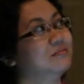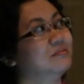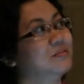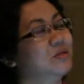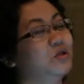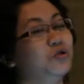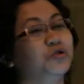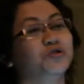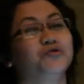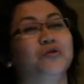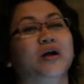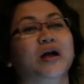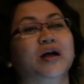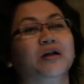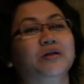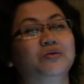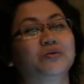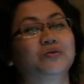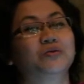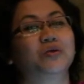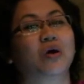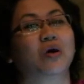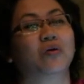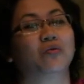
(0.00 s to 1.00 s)
you try to
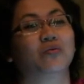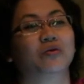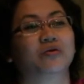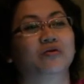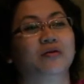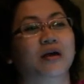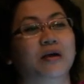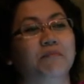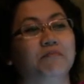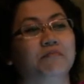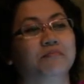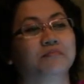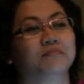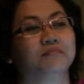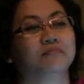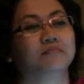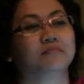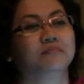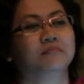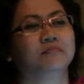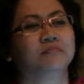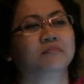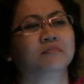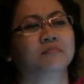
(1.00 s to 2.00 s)
talk with them,
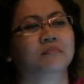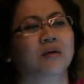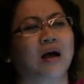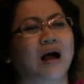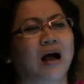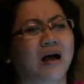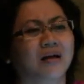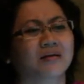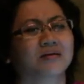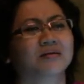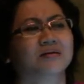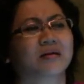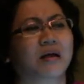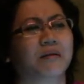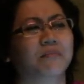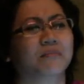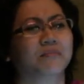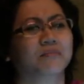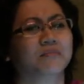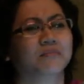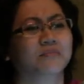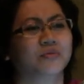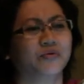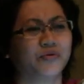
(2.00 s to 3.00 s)
ask them,
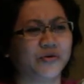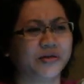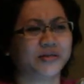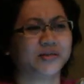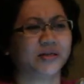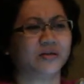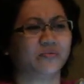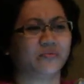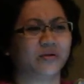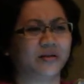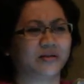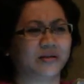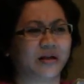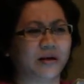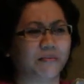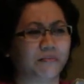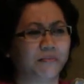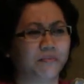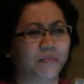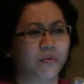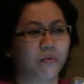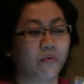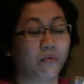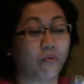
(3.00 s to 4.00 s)
reason with them.
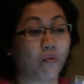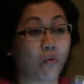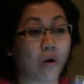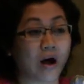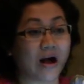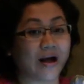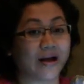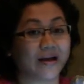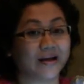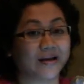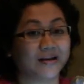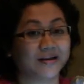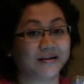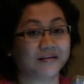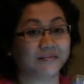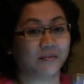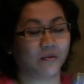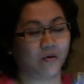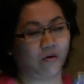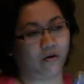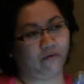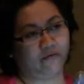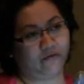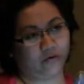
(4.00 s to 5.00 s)
Why?
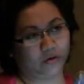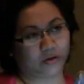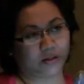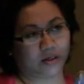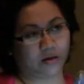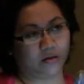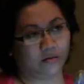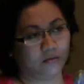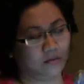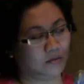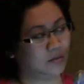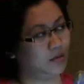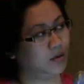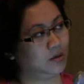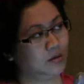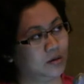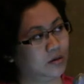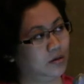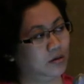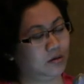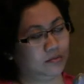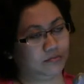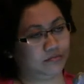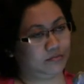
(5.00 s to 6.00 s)
Of course,
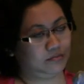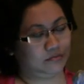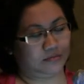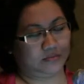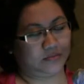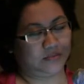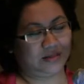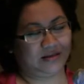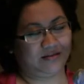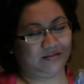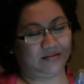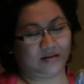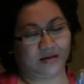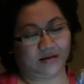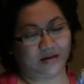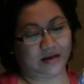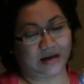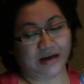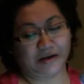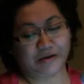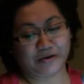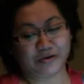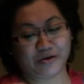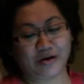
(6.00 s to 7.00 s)

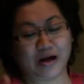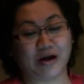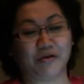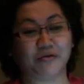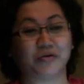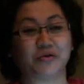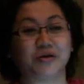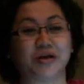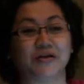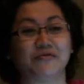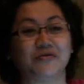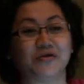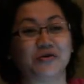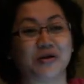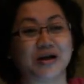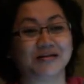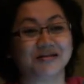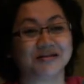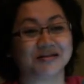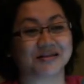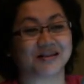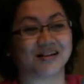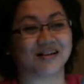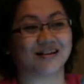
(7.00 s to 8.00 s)
I don't know how to give you the
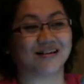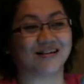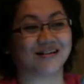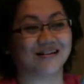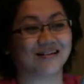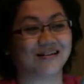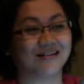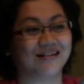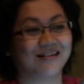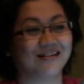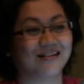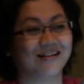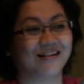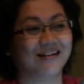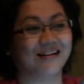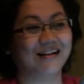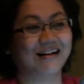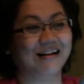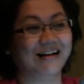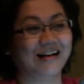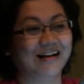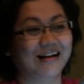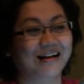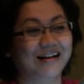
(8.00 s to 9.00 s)
answer.
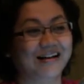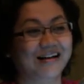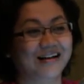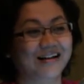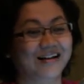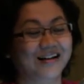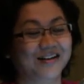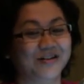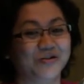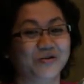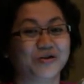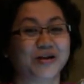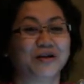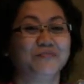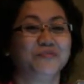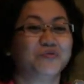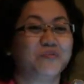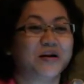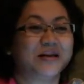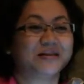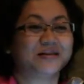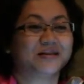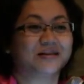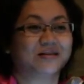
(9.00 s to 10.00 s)
You come to
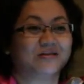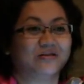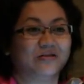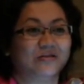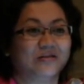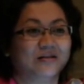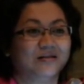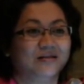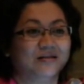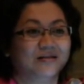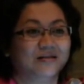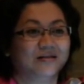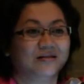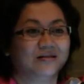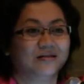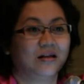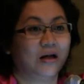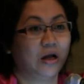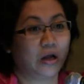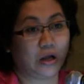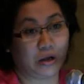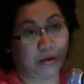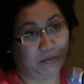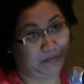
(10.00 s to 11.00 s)
my school,
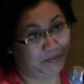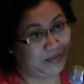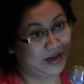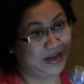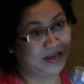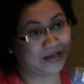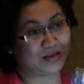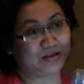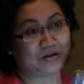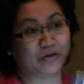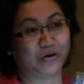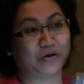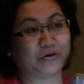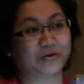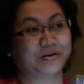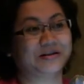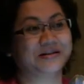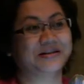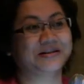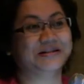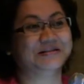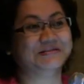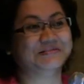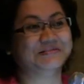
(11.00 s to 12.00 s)
please don't.